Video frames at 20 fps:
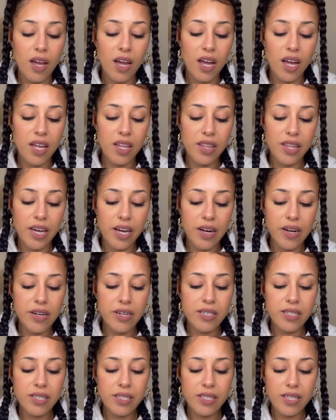in
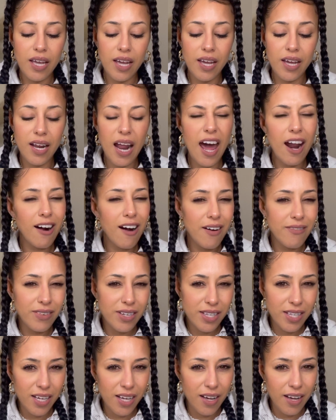theirs, and I don't have
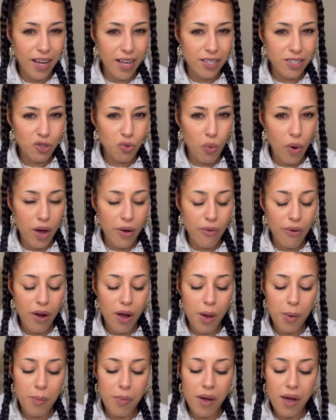anything against white
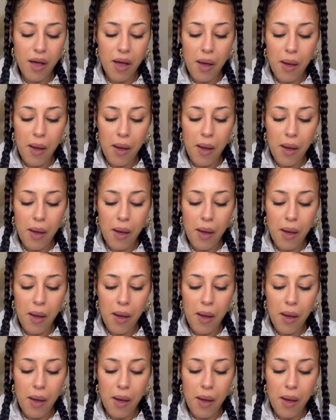rum,